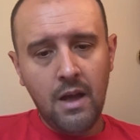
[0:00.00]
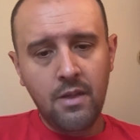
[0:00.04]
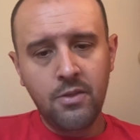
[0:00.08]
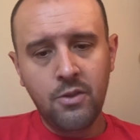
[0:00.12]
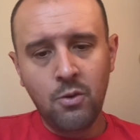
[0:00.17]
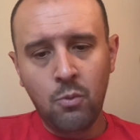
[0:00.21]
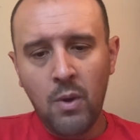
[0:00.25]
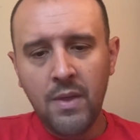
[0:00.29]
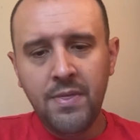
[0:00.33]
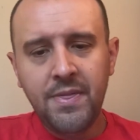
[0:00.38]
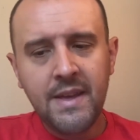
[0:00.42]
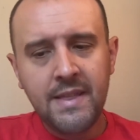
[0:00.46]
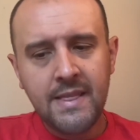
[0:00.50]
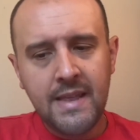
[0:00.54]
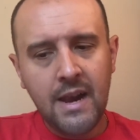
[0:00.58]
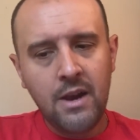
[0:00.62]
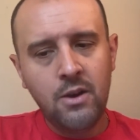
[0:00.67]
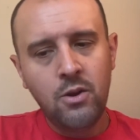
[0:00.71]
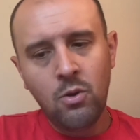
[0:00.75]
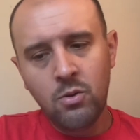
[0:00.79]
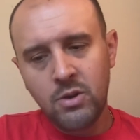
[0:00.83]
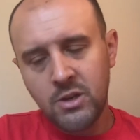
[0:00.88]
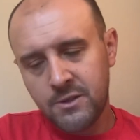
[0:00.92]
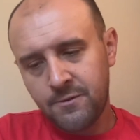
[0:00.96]
one thing that I
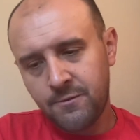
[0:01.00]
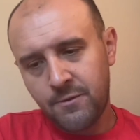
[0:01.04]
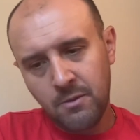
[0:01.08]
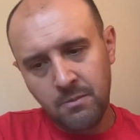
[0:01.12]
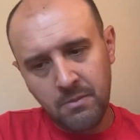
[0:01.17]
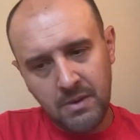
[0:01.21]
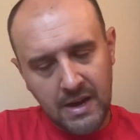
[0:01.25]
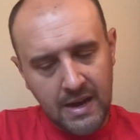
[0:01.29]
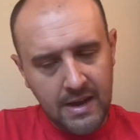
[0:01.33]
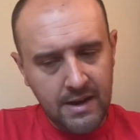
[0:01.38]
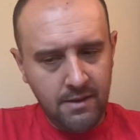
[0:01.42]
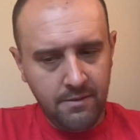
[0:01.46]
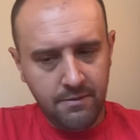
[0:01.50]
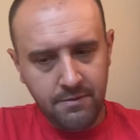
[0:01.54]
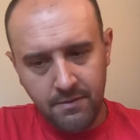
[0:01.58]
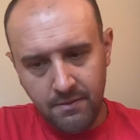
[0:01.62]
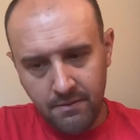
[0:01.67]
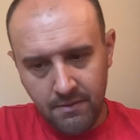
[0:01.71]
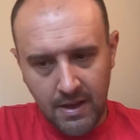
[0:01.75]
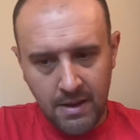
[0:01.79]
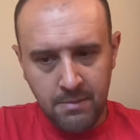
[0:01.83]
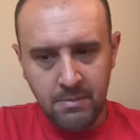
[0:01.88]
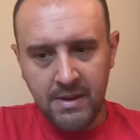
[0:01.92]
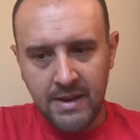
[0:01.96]
noticed from kind of
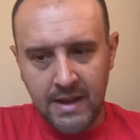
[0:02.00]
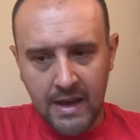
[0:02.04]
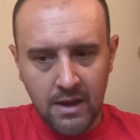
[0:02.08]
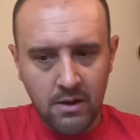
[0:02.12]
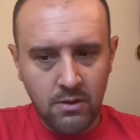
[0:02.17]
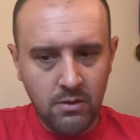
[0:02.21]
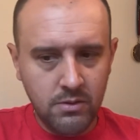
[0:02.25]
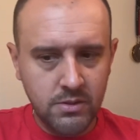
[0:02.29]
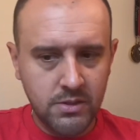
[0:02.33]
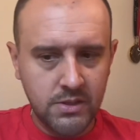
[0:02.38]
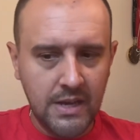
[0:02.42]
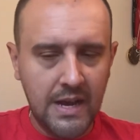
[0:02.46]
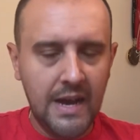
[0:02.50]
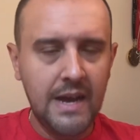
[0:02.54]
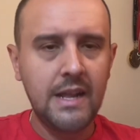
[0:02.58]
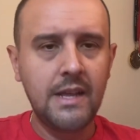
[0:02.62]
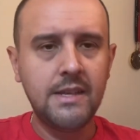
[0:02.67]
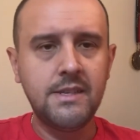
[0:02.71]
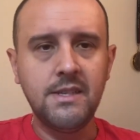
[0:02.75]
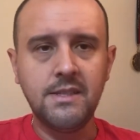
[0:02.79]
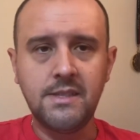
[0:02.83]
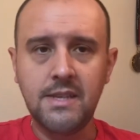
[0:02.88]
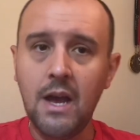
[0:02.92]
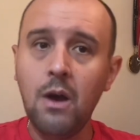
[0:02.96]
Edmund Addo's
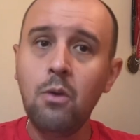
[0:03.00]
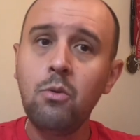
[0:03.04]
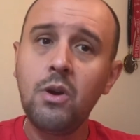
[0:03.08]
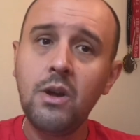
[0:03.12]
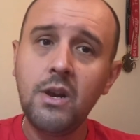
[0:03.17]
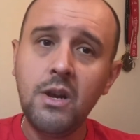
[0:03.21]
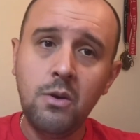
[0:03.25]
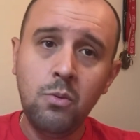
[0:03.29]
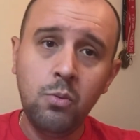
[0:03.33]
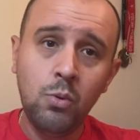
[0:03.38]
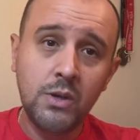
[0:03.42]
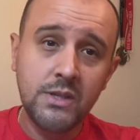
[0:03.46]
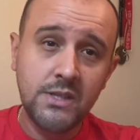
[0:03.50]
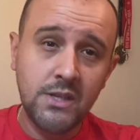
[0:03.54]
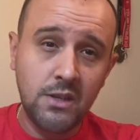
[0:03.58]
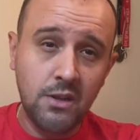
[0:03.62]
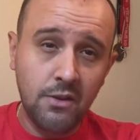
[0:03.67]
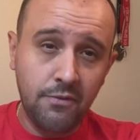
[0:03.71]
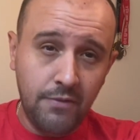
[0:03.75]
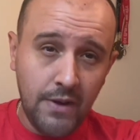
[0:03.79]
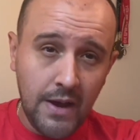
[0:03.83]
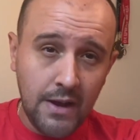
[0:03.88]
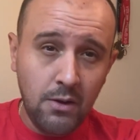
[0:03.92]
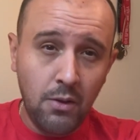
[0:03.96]
highlights is how good he was in the
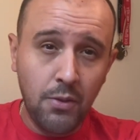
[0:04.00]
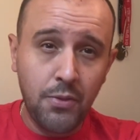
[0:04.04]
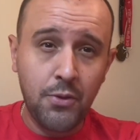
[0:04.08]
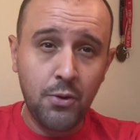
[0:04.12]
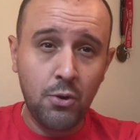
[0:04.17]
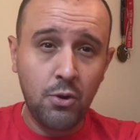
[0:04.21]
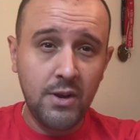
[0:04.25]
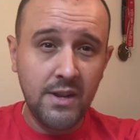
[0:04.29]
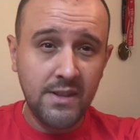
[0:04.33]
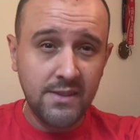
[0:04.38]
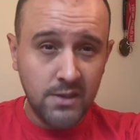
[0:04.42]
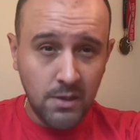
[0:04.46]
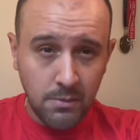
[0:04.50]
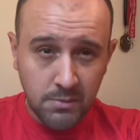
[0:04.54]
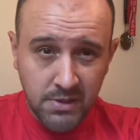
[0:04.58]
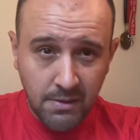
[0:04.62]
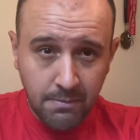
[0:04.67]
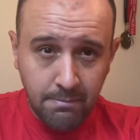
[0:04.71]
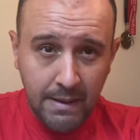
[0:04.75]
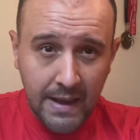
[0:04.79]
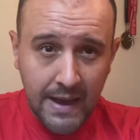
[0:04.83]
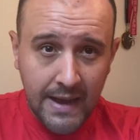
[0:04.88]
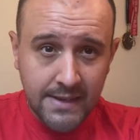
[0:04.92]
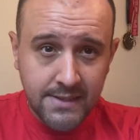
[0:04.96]
final third in terms
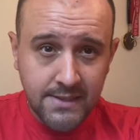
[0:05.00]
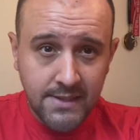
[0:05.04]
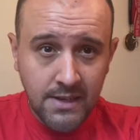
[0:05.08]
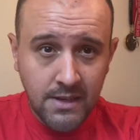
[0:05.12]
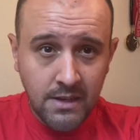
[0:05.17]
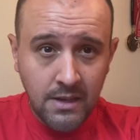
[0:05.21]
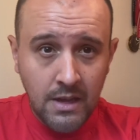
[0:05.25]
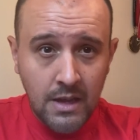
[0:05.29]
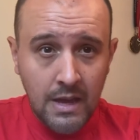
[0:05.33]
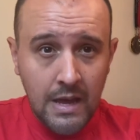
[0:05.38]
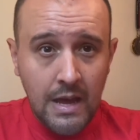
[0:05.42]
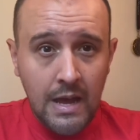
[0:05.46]
of passing.